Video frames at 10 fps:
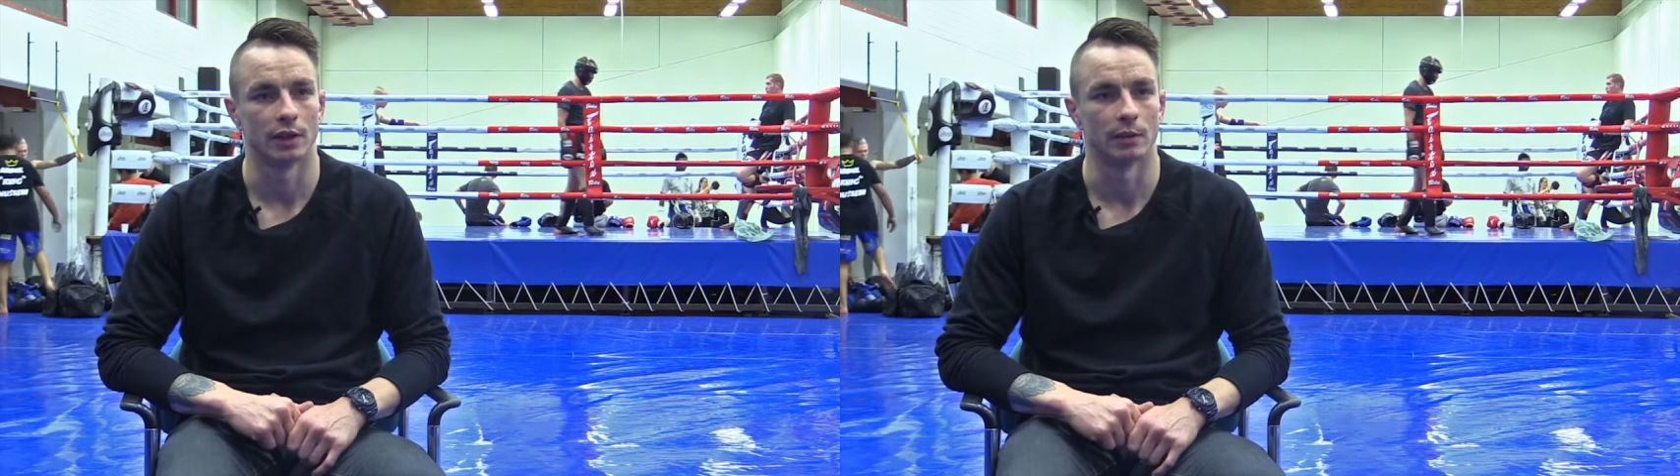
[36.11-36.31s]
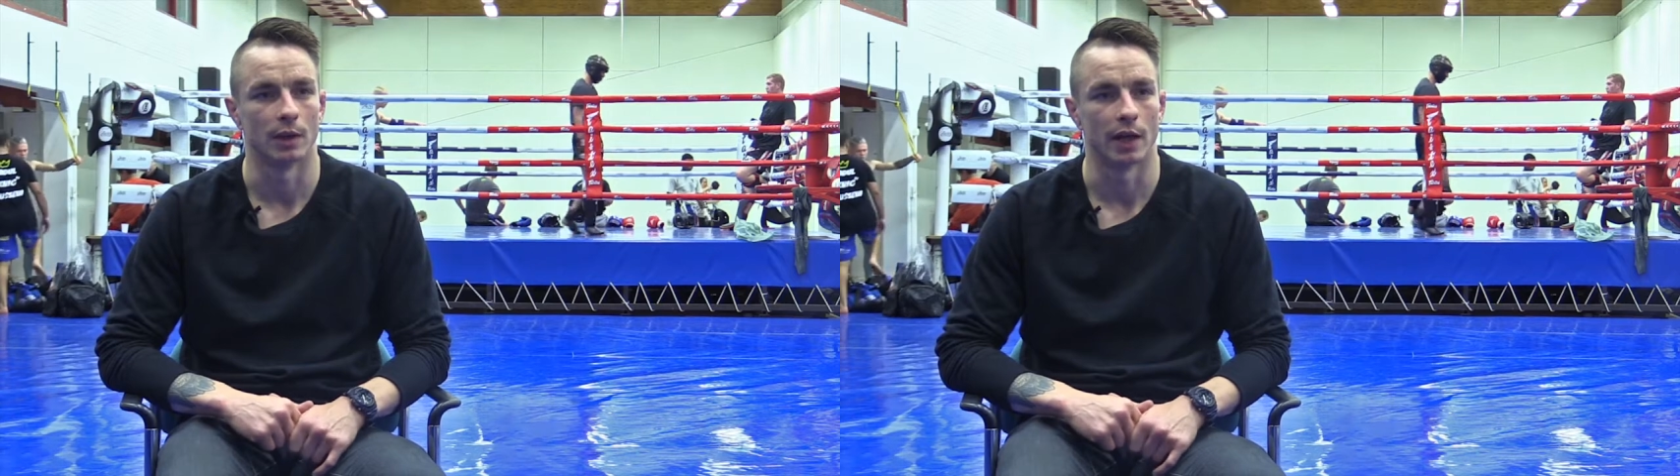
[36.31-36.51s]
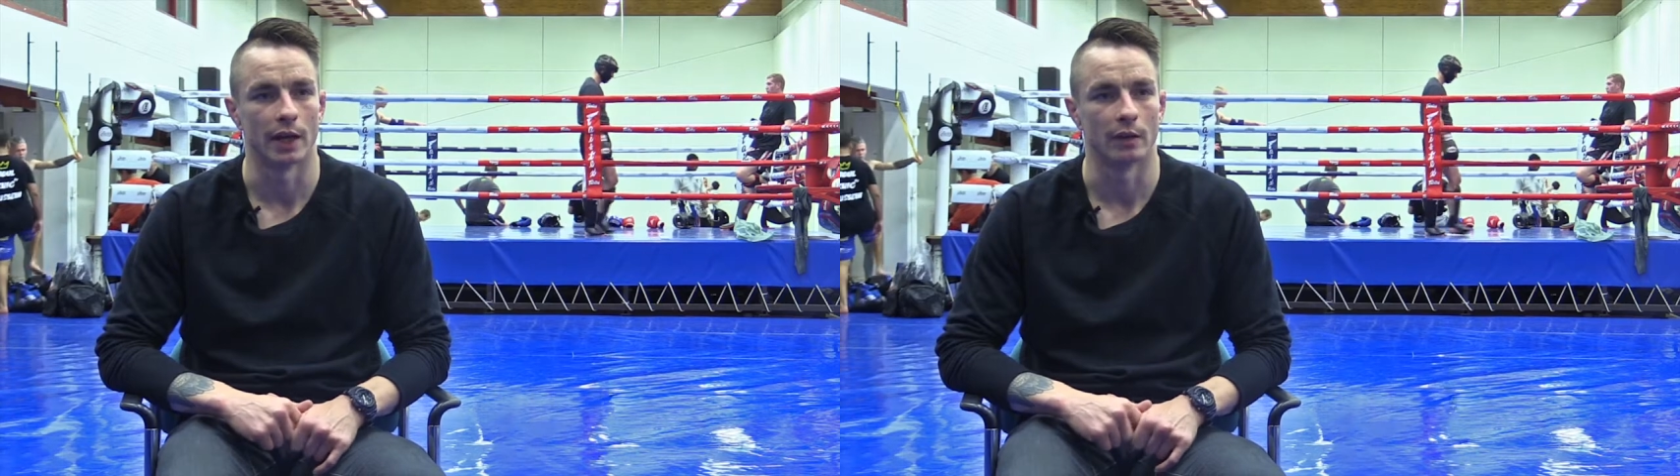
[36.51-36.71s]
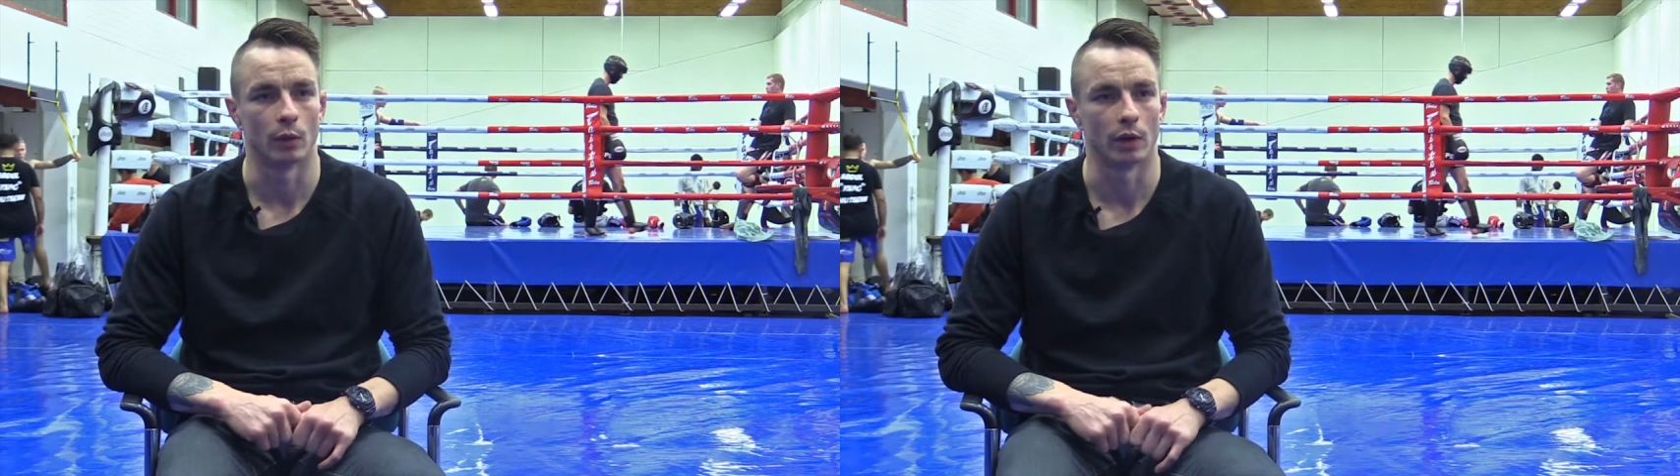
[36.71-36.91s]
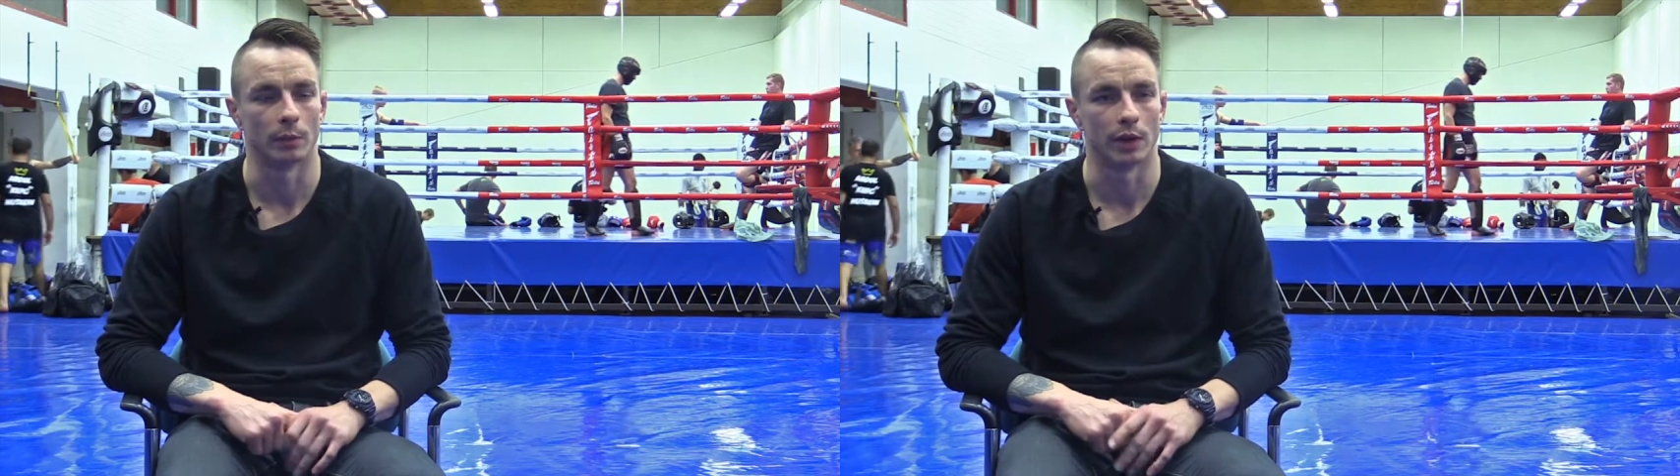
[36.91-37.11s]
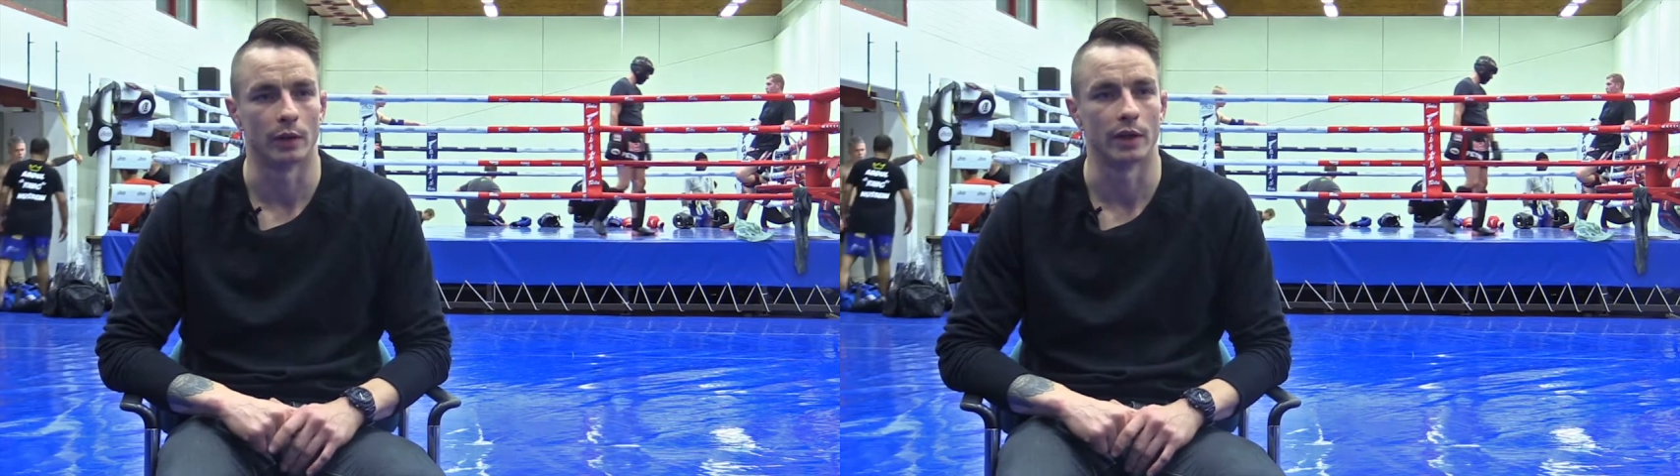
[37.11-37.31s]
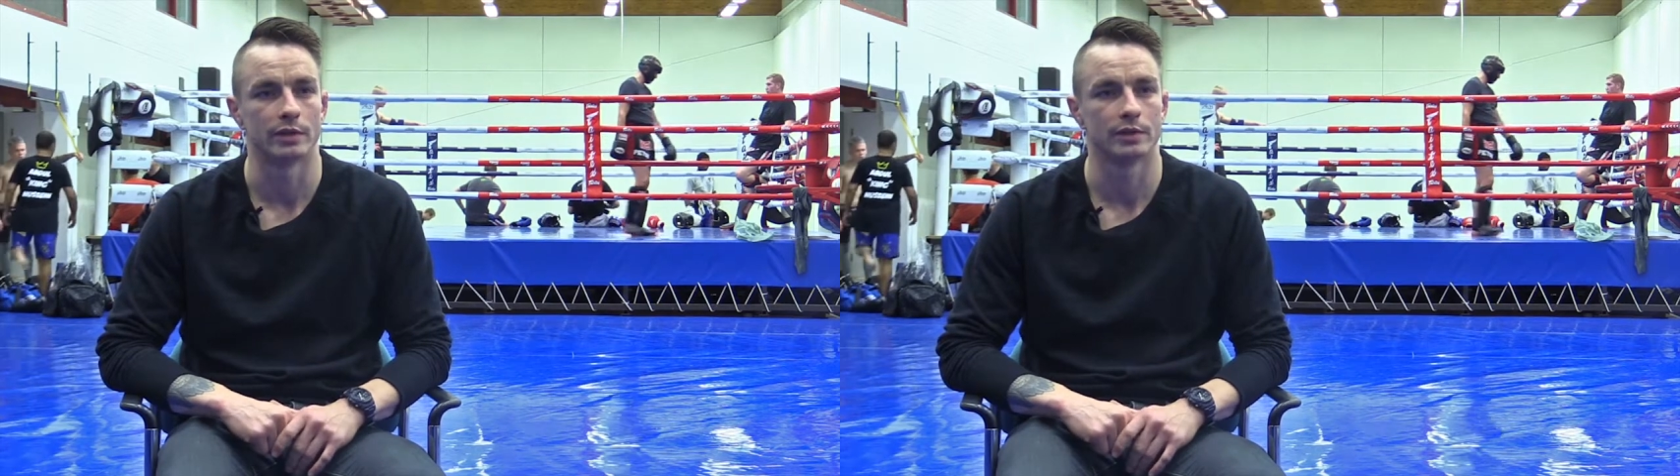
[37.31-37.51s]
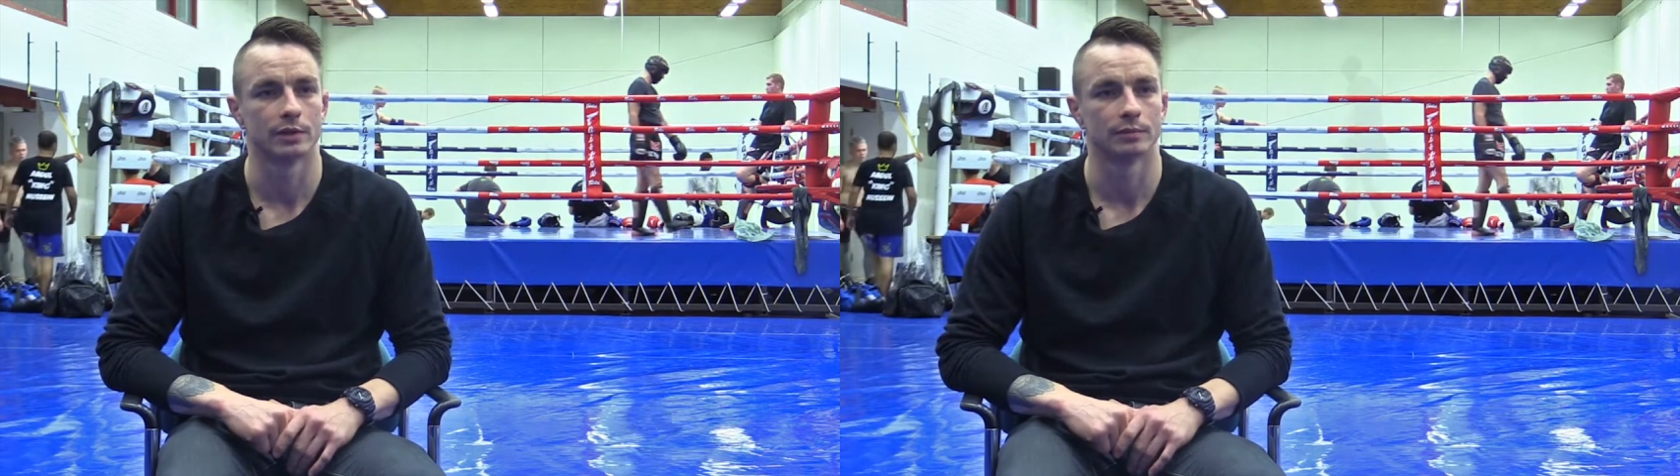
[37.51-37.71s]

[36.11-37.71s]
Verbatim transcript: And my hand will be ready.